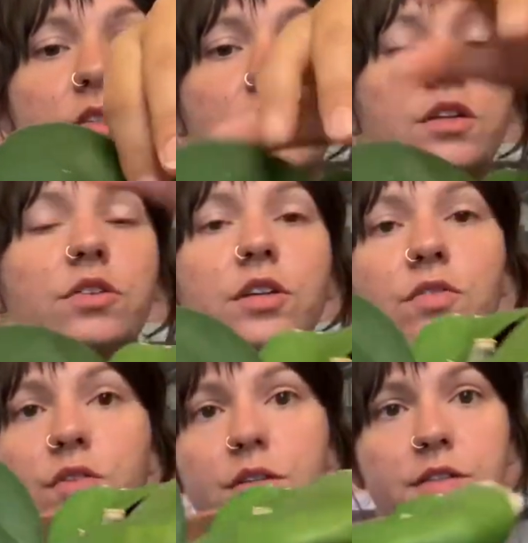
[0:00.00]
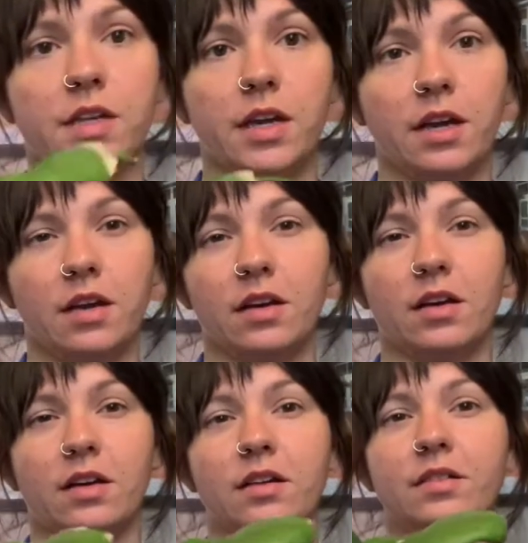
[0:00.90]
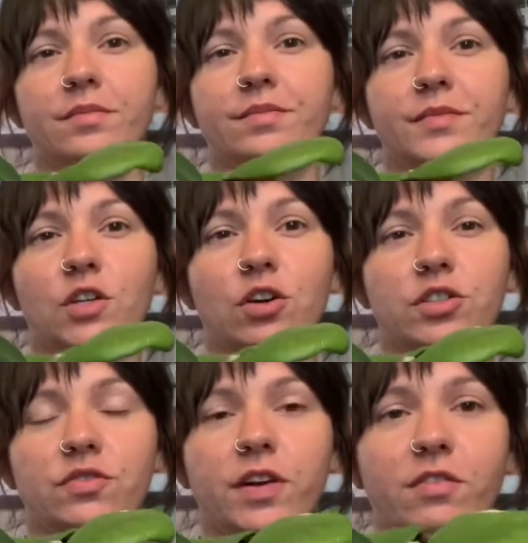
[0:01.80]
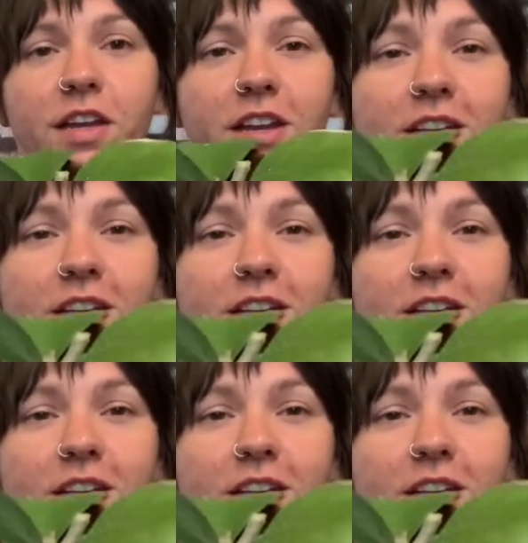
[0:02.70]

literally feels like crushed velvet.